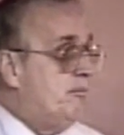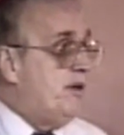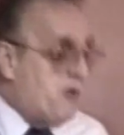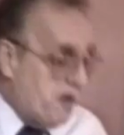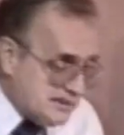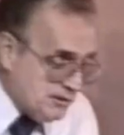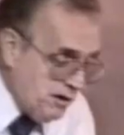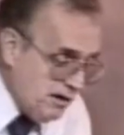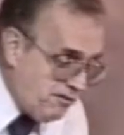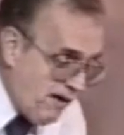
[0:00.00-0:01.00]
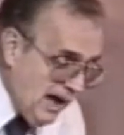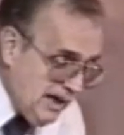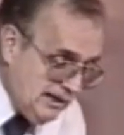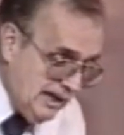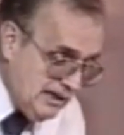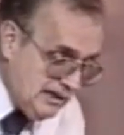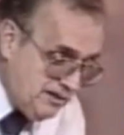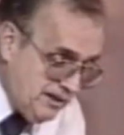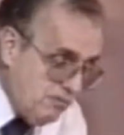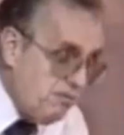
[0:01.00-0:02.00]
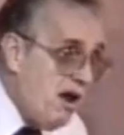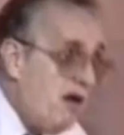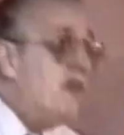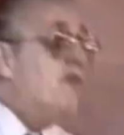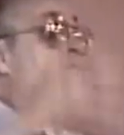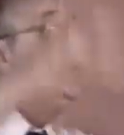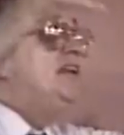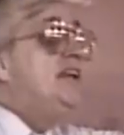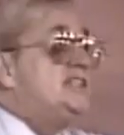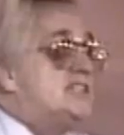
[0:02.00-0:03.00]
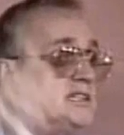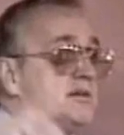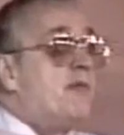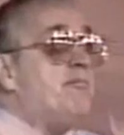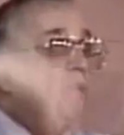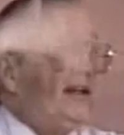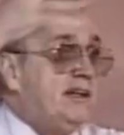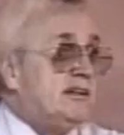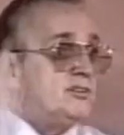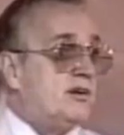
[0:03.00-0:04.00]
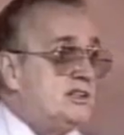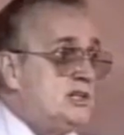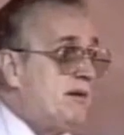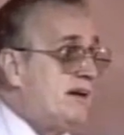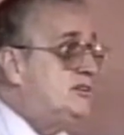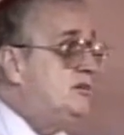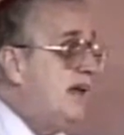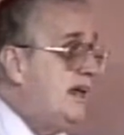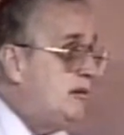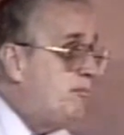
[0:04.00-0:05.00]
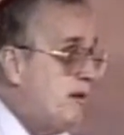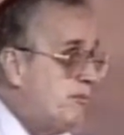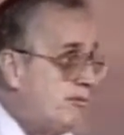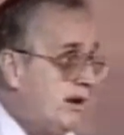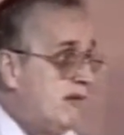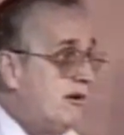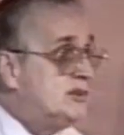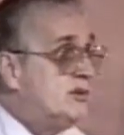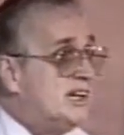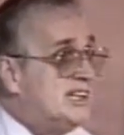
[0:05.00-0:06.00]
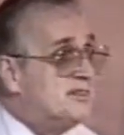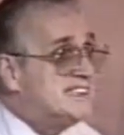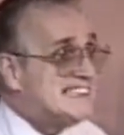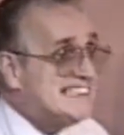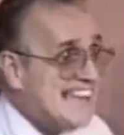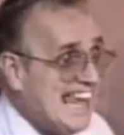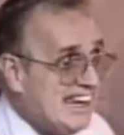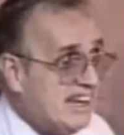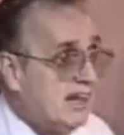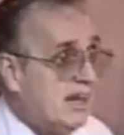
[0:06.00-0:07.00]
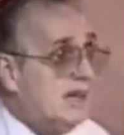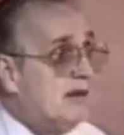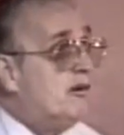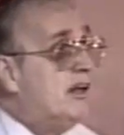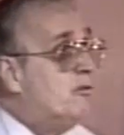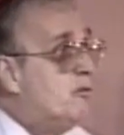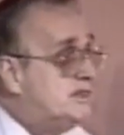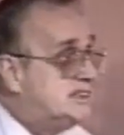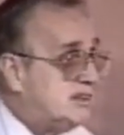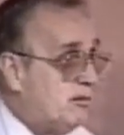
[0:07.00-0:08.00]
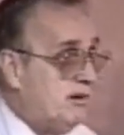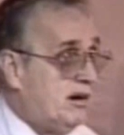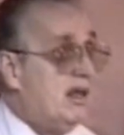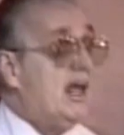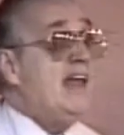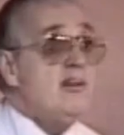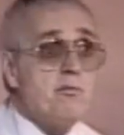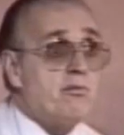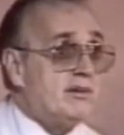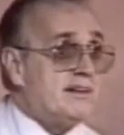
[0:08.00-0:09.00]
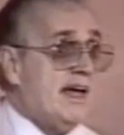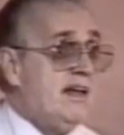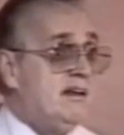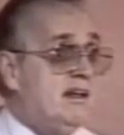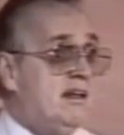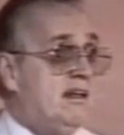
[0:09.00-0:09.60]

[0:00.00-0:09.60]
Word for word: Because it would have violated their religious ability to talk to you about two naked people running around talking to a snake in a, in a wood somewhere. And you bought that.